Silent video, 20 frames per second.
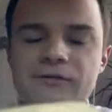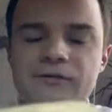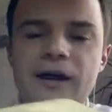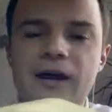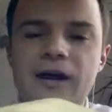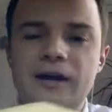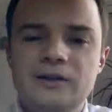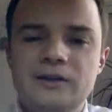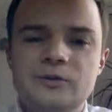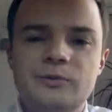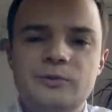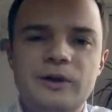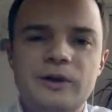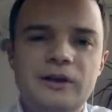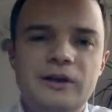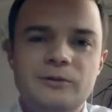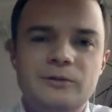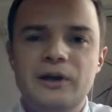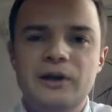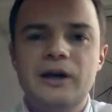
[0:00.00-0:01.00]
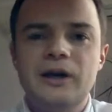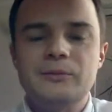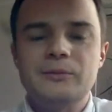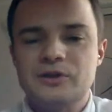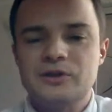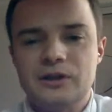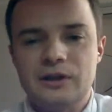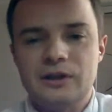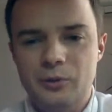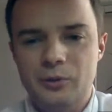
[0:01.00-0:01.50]
ends when it becomes a
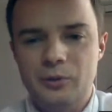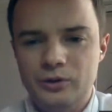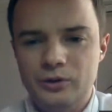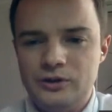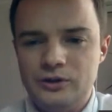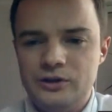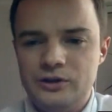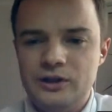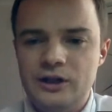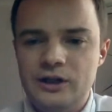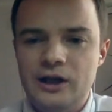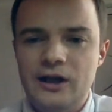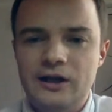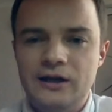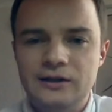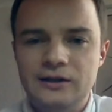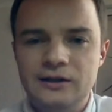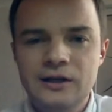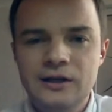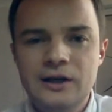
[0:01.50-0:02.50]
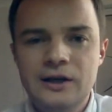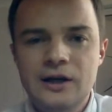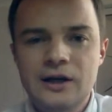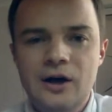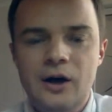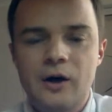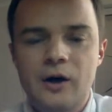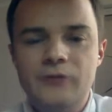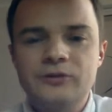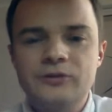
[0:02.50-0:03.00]
commodity. And
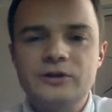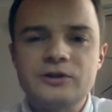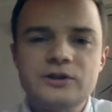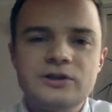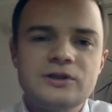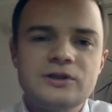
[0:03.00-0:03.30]
authors